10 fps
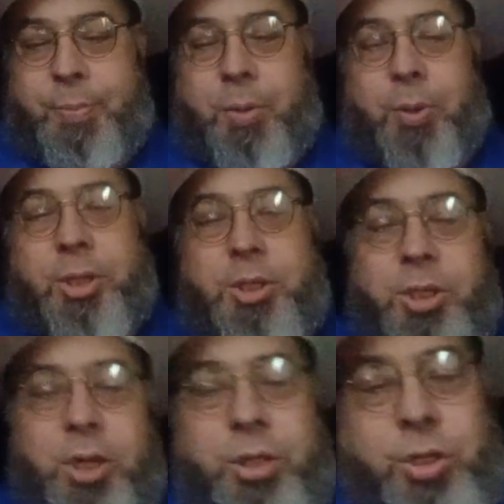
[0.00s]
But what this is
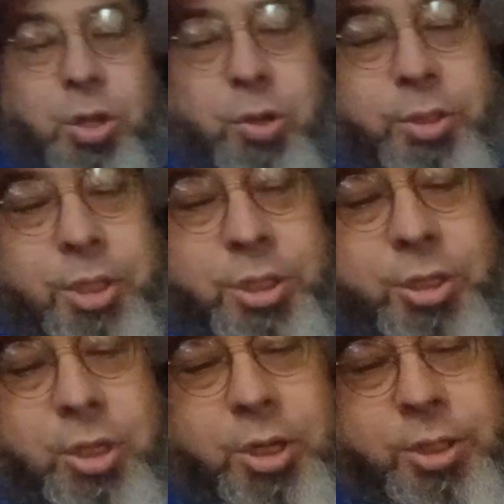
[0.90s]
going to do is this
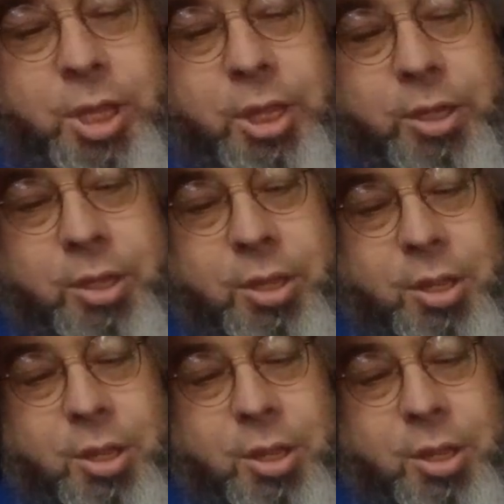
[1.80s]
is going to take,